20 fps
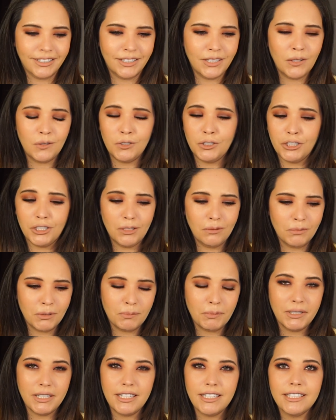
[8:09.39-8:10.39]
No germs,
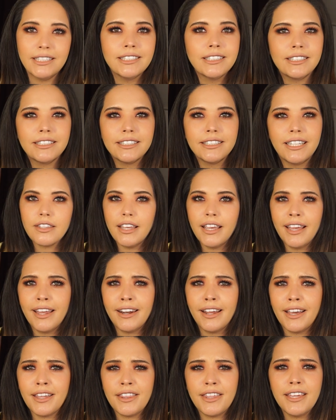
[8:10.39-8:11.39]
please.
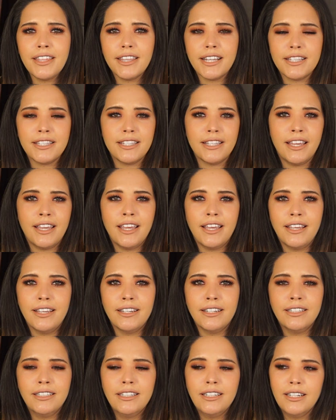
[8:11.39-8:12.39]
And I think that's
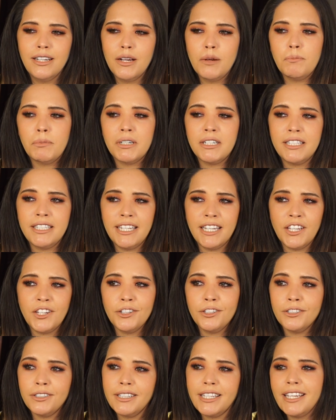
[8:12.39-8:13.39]
a
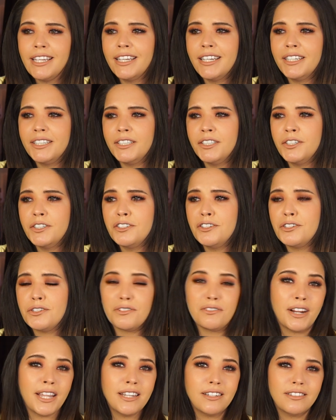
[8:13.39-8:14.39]
particularly good
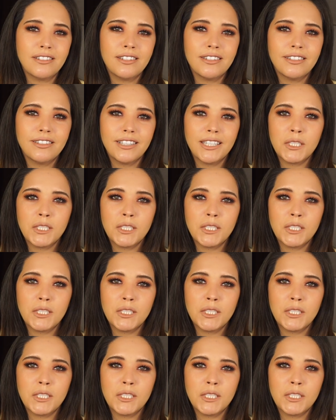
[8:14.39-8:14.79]
trait,